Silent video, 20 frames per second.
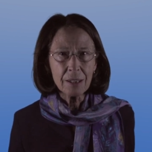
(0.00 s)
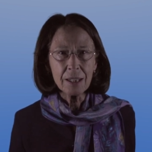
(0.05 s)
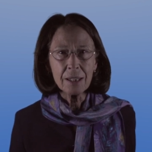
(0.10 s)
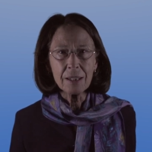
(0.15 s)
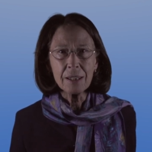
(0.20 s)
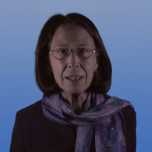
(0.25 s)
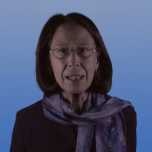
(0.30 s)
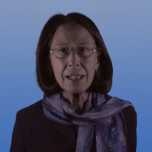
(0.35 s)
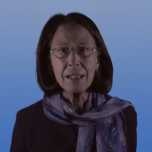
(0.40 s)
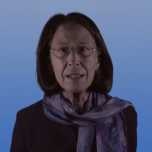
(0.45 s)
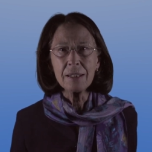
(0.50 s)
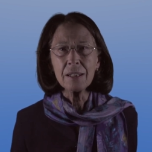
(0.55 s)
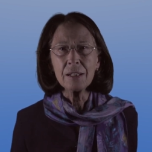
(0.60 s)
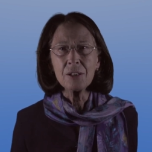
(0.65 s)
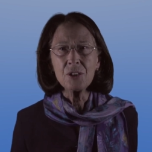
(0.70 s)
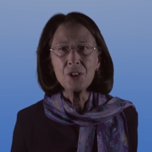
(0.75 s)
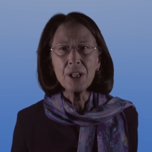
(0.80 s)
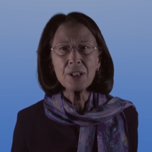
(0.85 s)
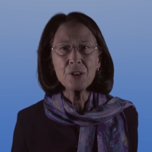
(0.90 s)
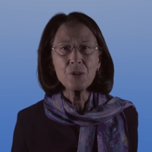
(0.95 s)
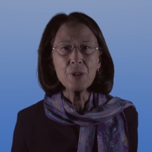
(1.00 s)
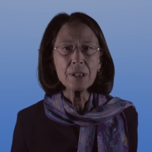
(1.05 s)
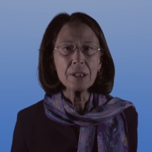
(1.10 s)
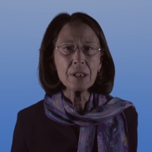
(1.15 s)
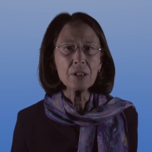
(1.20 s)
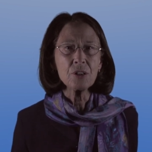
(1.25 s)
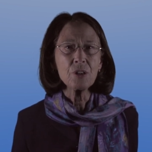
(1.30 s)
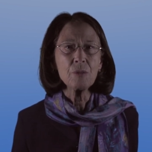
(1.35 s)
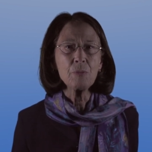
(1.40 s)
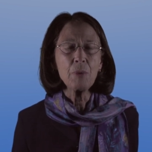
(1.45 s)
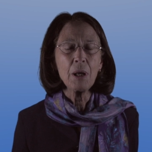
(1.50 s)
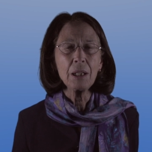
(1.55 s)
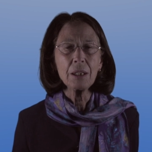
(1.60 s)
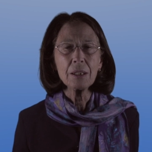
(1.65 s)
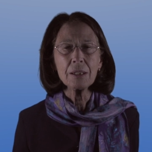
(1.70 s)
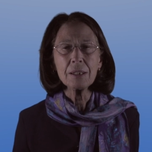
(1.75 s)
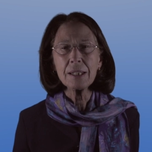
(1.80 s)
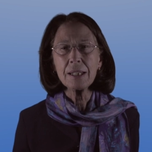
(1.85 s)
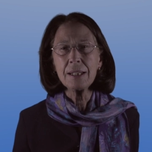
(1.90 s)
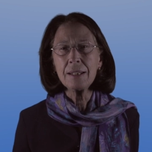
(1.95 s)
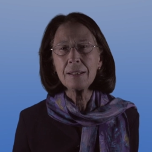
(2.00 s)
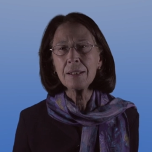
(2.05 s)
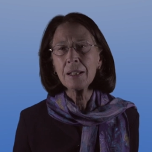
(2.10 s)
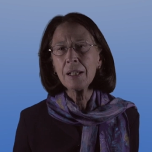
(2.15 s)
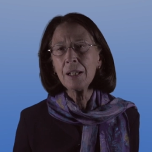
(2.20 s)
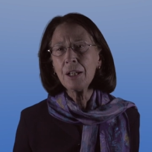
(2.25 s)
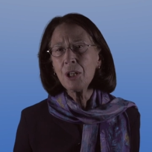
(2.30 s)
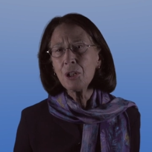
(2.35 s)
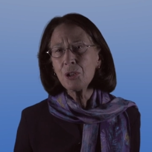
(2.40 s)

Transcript: that these just transition policies